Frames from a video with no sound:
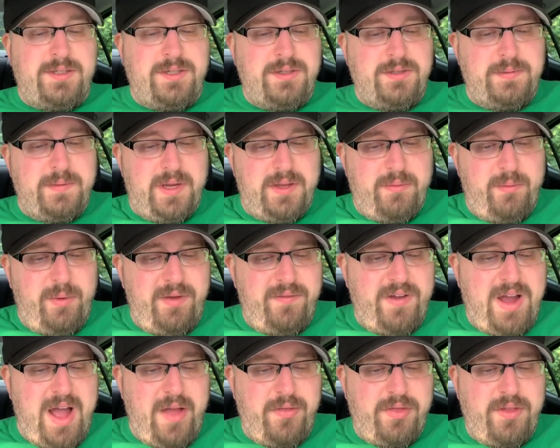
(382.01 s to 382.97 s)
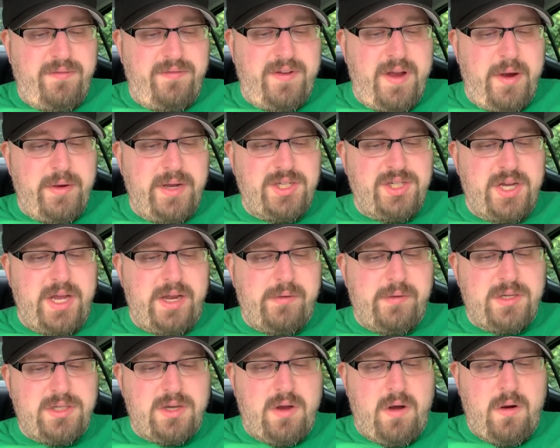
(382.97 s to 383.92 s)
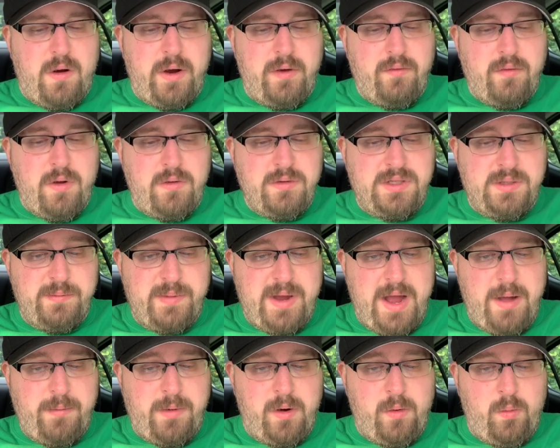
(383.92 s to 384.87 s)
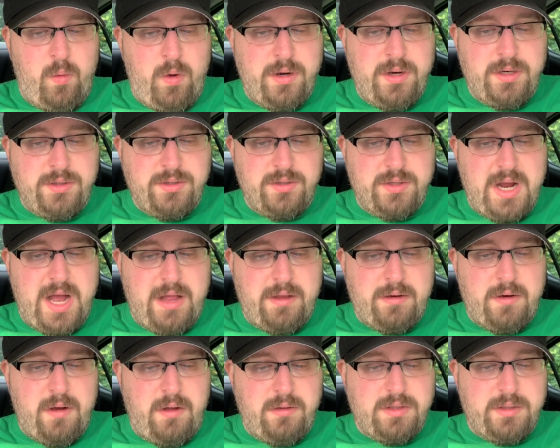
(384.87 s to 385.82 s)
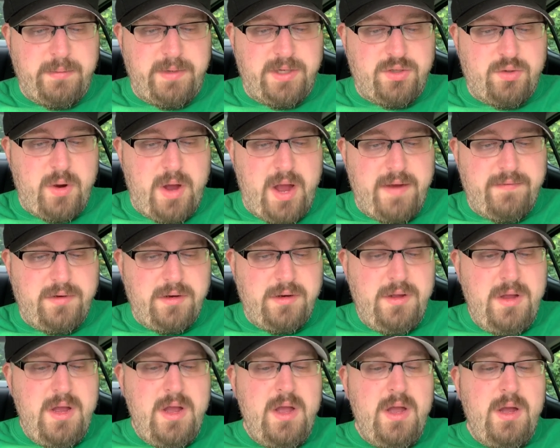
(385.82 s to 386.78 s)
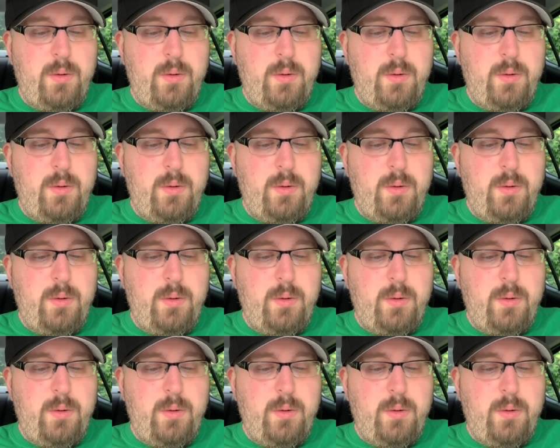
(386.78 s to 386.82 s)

excuse me, we've got the very generous Ari Rosenbaum, our $100 ultimate driver.